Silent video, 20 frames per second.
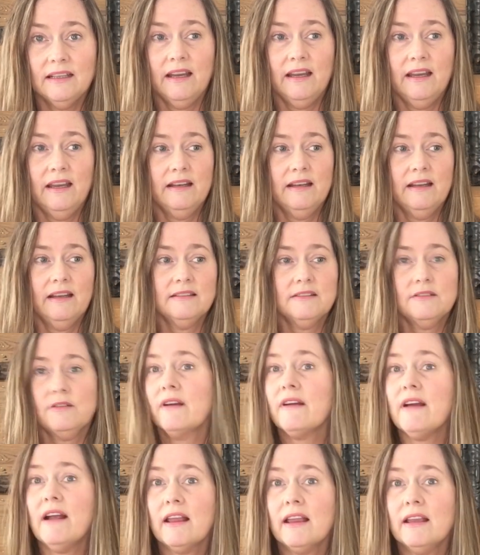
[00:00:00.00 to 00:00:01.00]
And so I
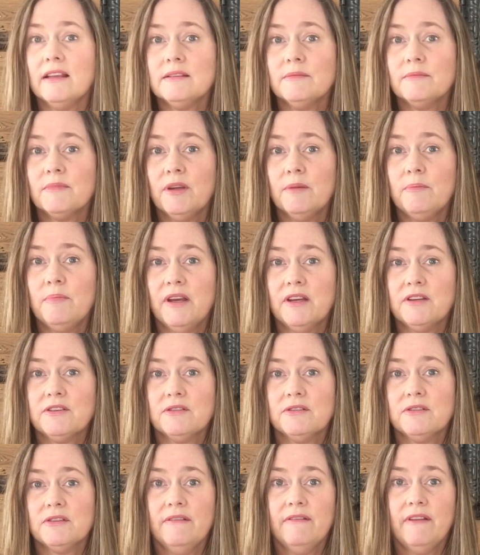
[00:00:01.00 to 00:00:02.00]
got to get some good
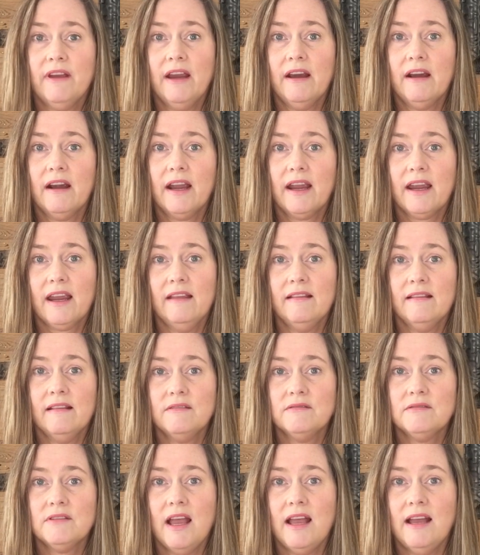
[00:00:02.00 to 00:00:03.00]
pictures of Eric in
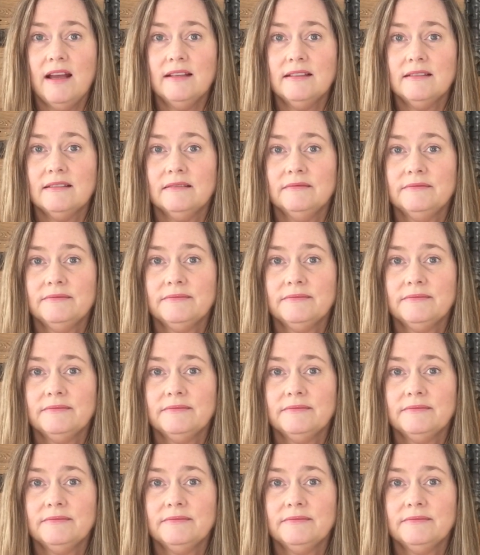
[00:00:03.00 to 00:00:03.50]
those hats.